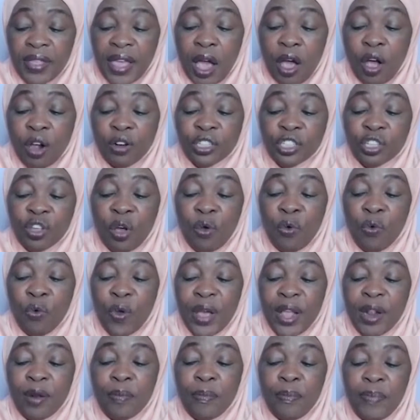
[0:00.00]
also
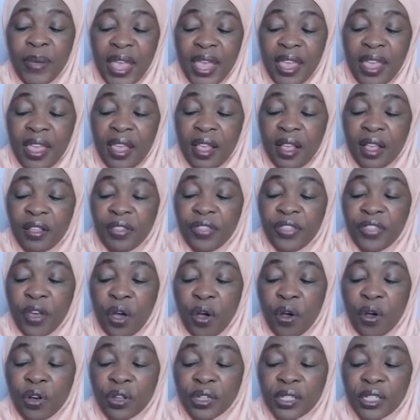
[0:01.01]
will be
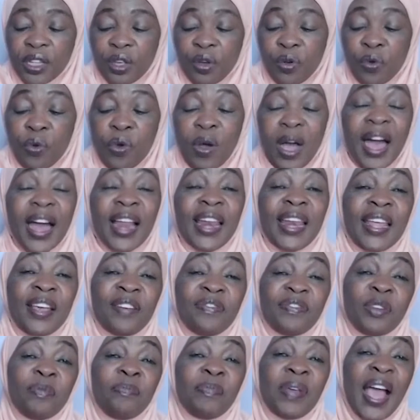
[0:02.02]
those who are
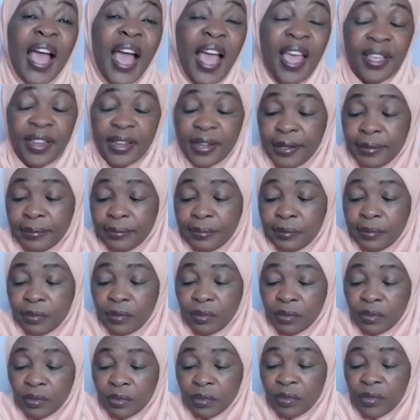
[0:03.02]
left behind.
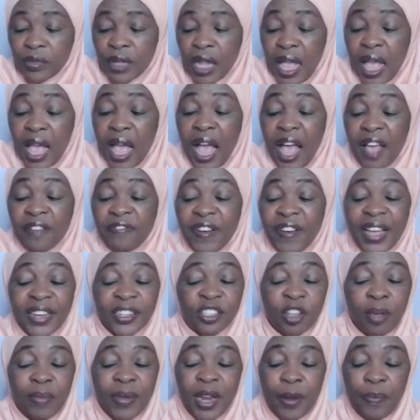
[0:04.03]
I found
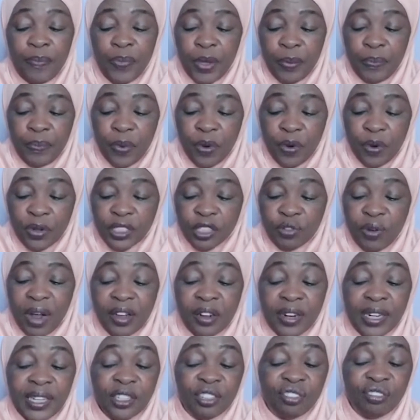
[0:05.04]
so many people
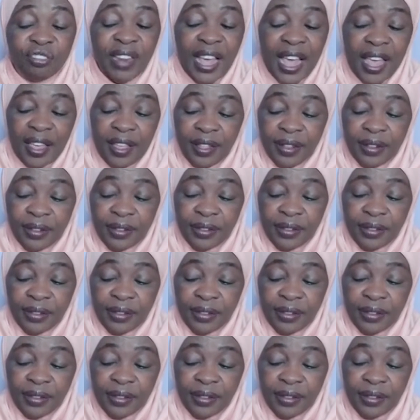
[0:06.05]
struggling today,